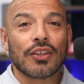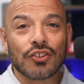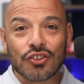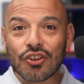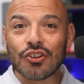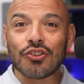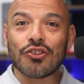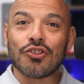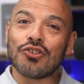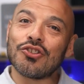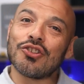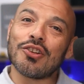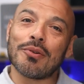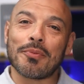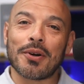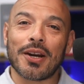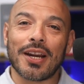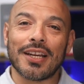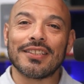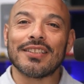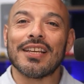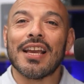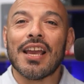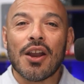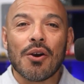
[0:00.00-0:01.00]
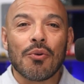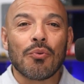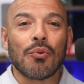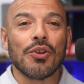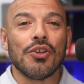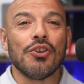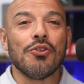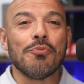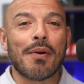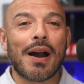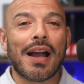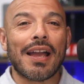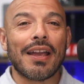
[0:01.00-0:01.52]
to summarize, when
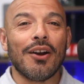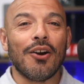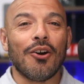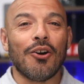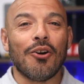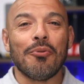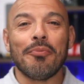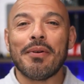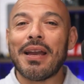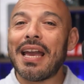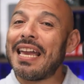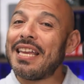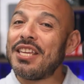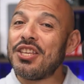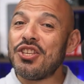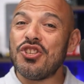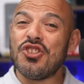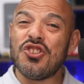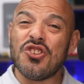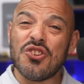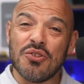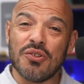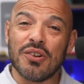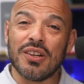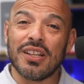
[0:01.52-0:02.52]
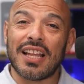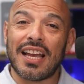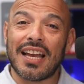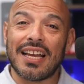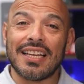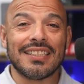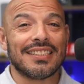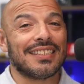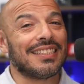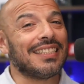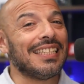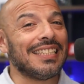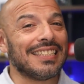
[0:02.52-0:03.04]
you buy a home and
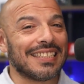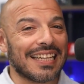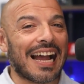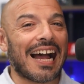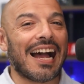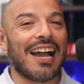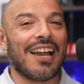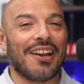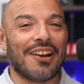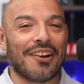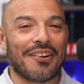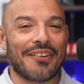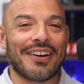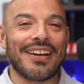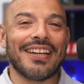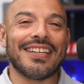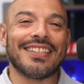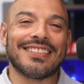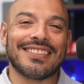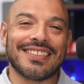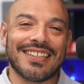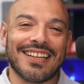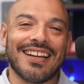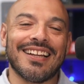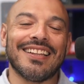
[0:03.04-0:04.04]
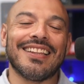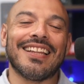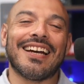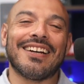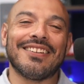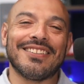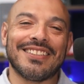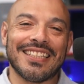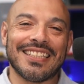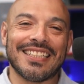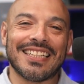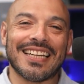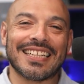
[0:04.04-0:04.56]
utilize these IRS allowed
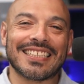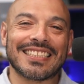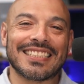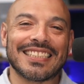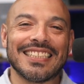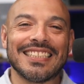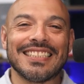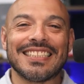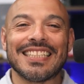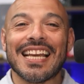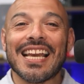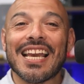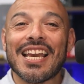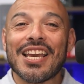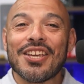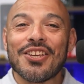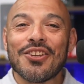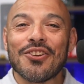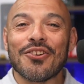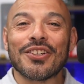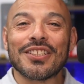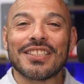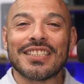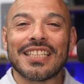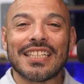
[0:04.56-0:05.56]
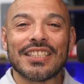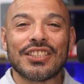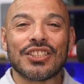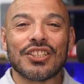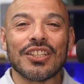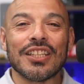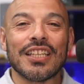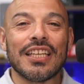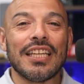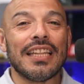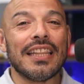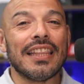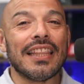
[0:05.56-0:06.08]
deductions, you're
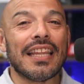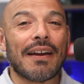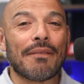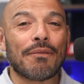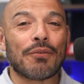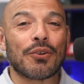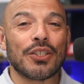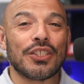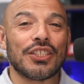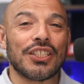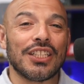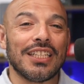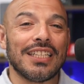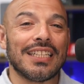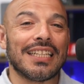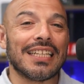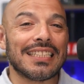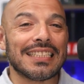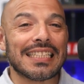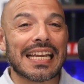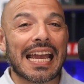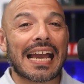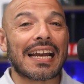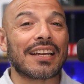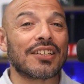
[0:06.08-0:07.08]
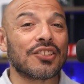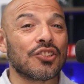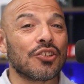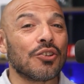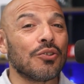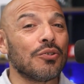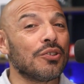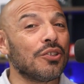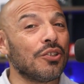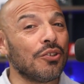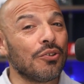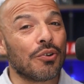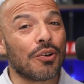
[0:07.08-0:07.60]
essentially leveraging the tax
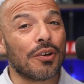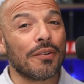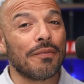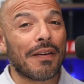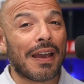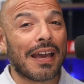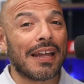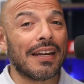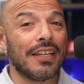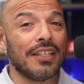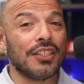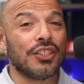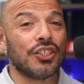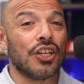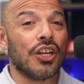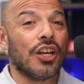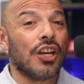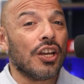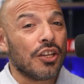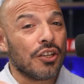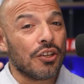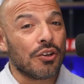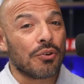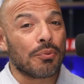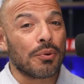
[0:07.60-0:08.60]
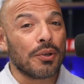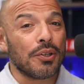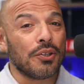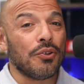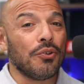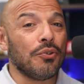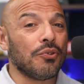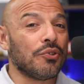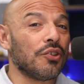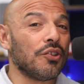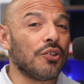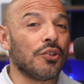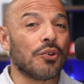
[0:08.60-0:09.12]
code to your advantage. You're
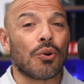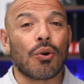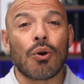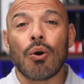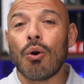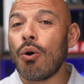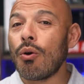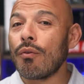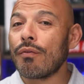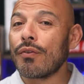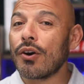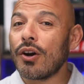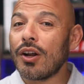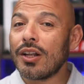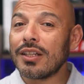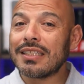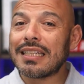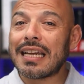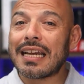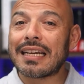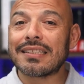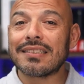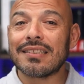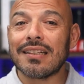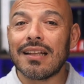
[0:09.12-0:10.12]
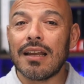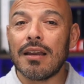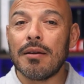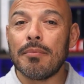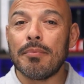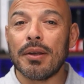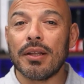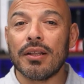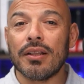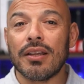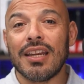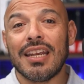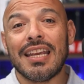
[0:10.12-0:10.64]
reducing your overall tax
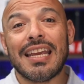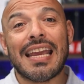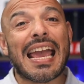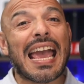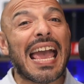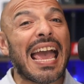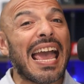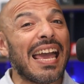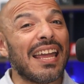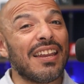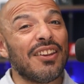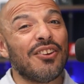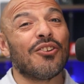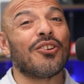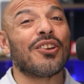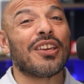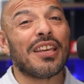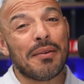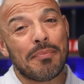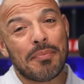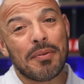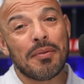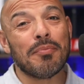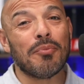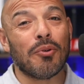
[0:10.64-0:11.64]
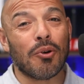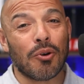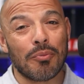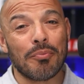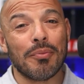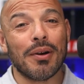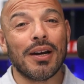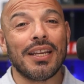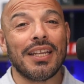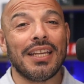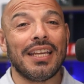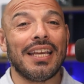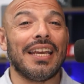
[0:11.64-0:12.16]
liability, and you're keeping more
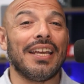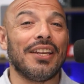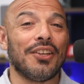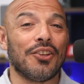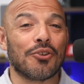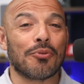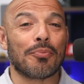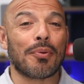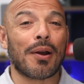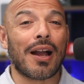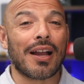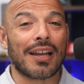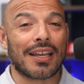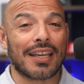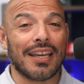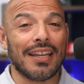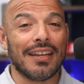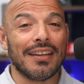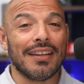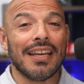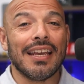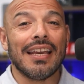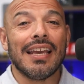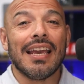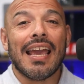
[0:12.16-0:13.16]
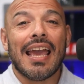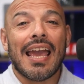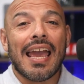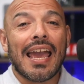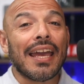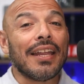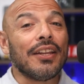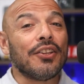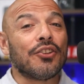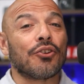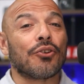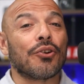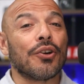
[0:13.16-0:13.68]
money in your pocket.
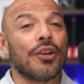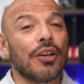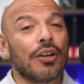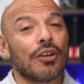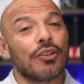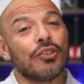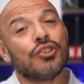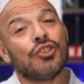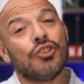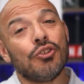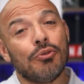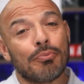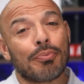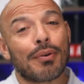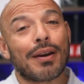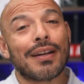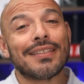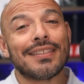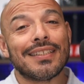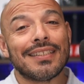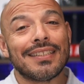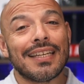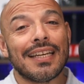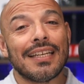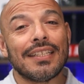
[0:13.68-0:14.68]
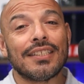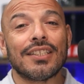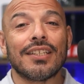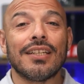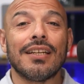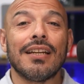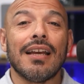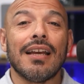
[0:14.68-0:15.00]
And during our Zoom presentation,